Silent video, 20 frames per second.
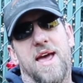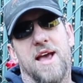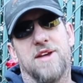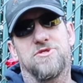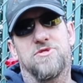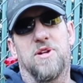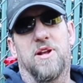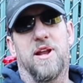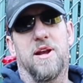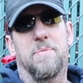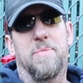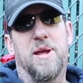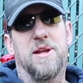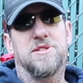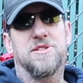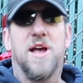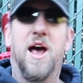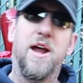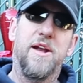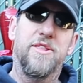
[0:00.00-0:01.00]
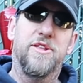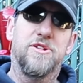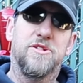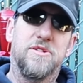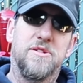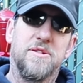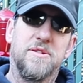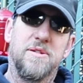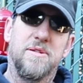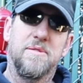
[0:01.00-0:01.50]
extra little bits out of the
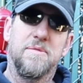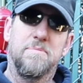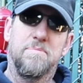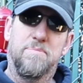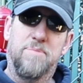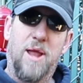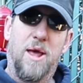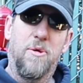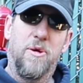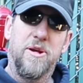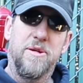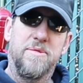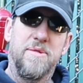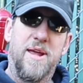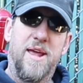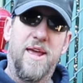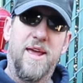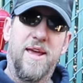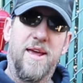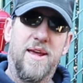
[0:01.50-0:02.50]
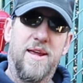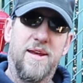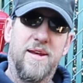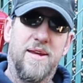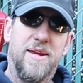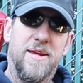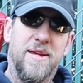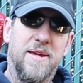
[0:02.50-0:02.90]
plywood and